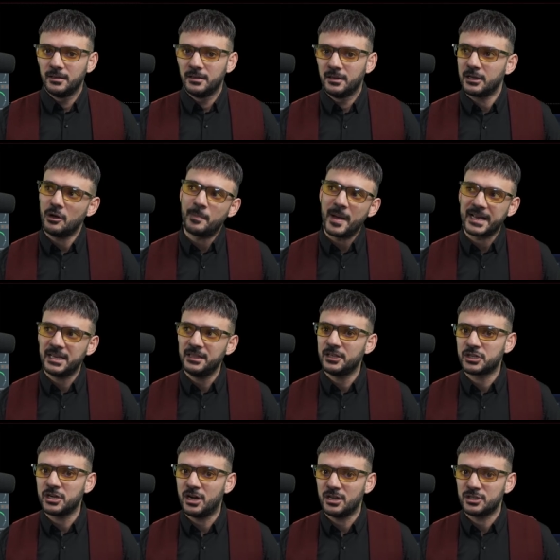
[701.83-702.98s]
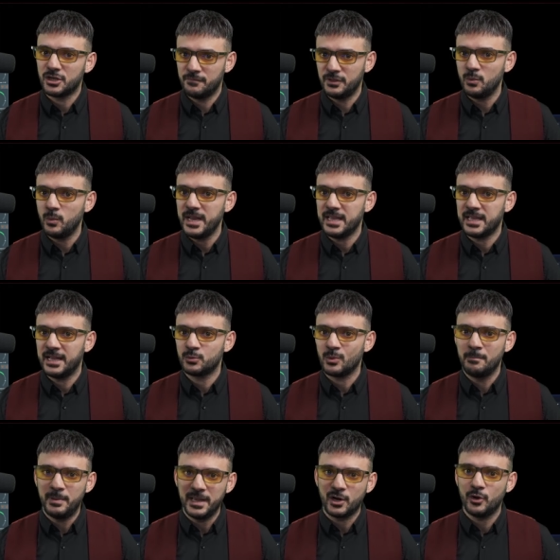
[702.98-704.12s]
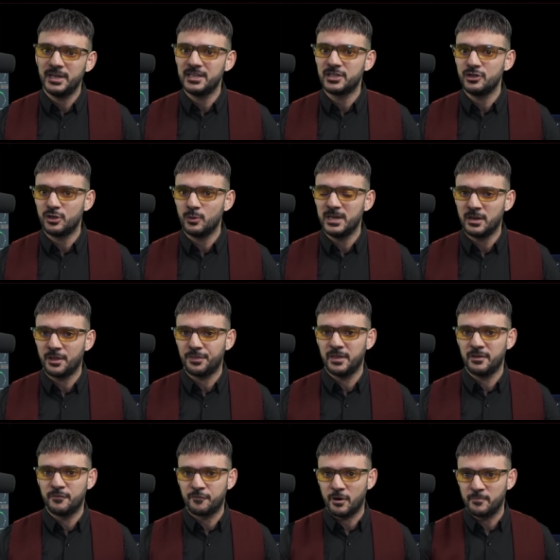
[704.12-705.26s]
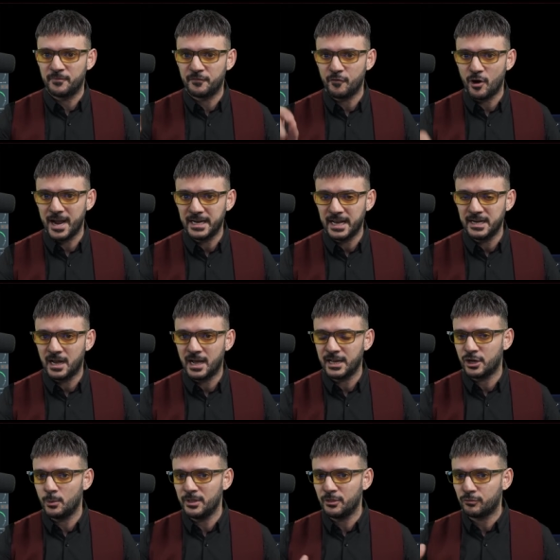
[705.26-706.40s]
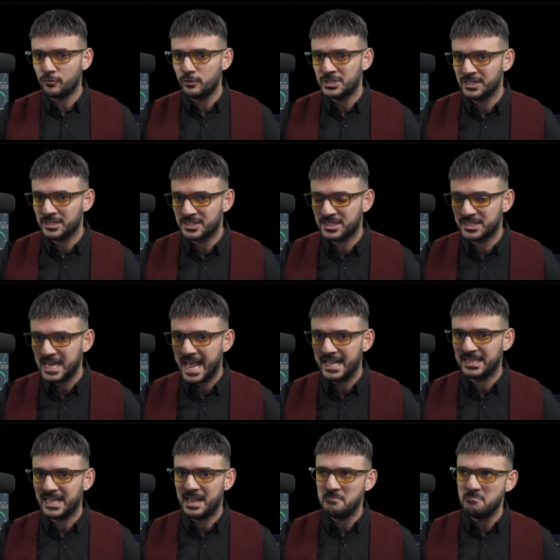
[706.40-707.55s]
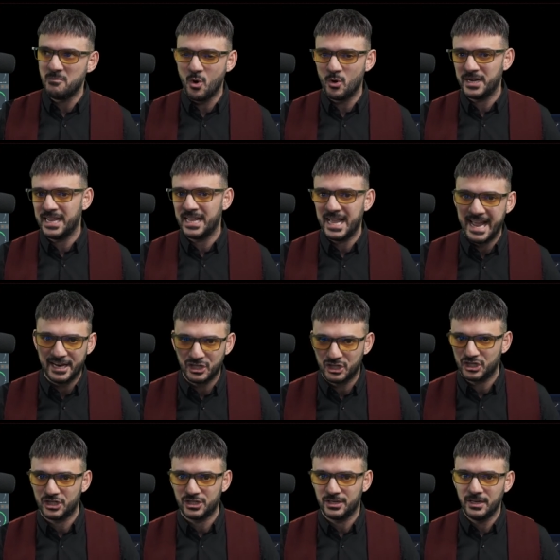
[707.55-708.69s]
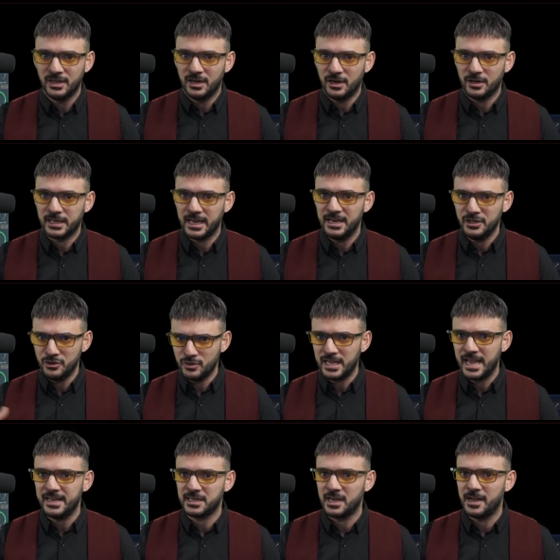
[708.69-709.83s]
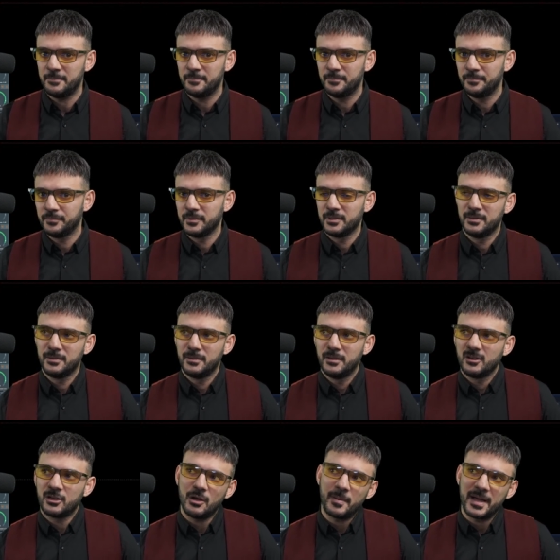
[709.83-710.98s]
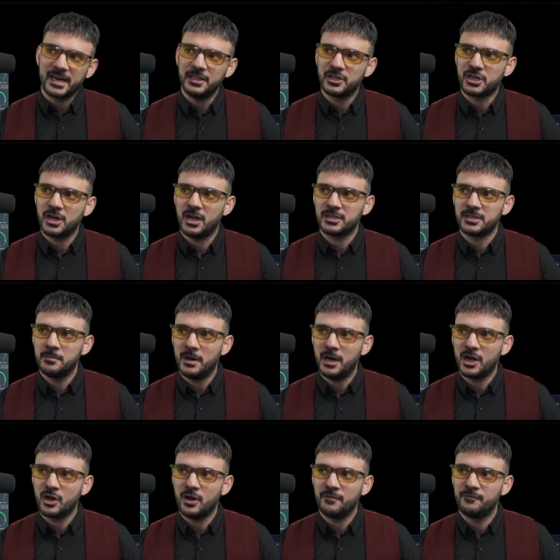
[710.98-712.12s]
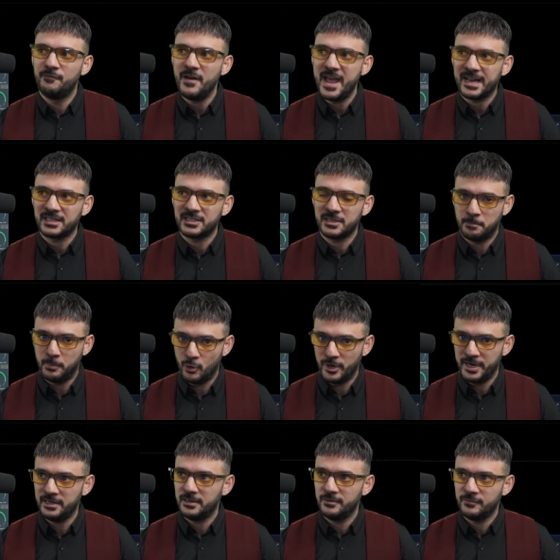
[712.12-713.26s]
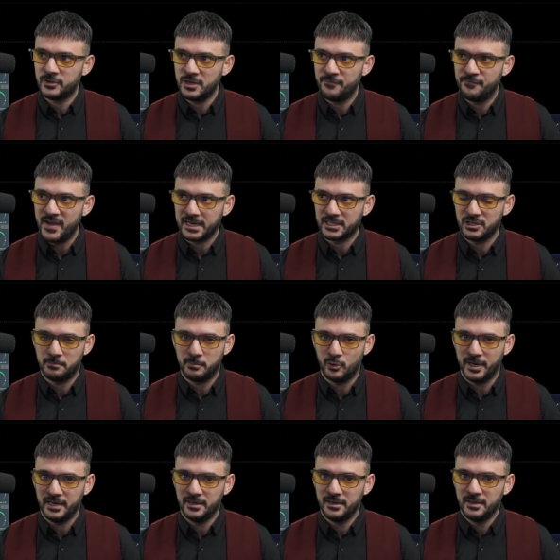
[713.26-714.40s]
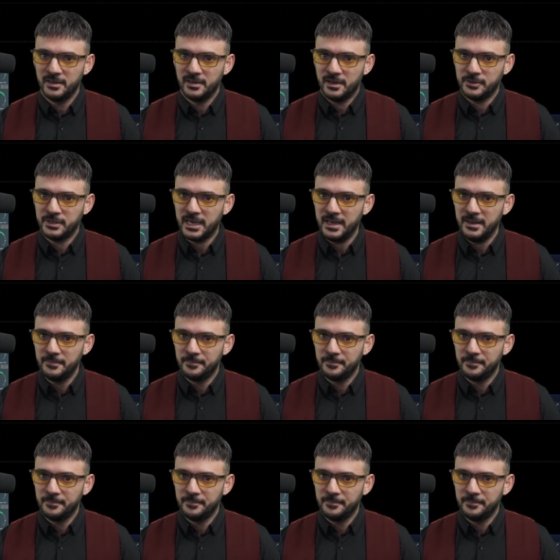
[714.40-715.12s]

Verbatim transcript: Go back in the charts over the weekends when Bitcoin isn't doing nothing from Friday night going through to the Saturday morning ish, okay, UK time. Go back in the charts and mark off vector point to vector point, okay?